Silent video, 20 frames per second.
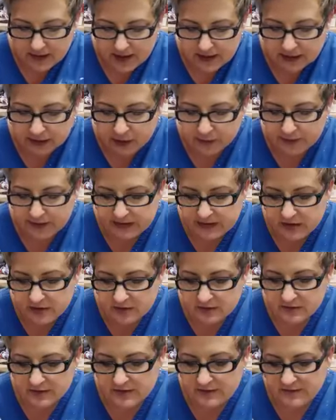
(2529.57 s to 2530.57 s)
A little bit
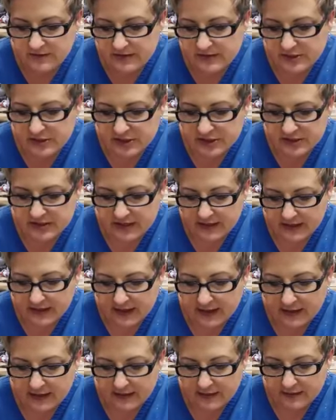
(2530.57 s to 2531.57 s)
darker than vintage duck
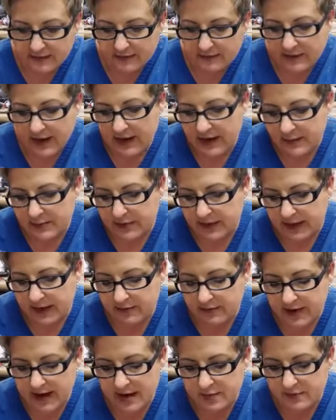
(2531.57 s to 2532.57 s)
egg. I can play
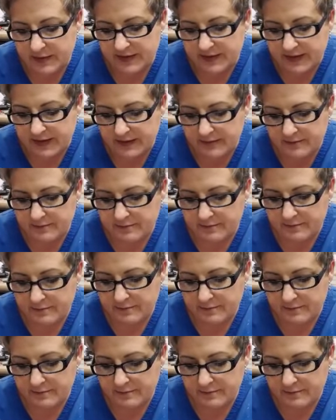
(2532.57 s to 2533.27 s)
around with it.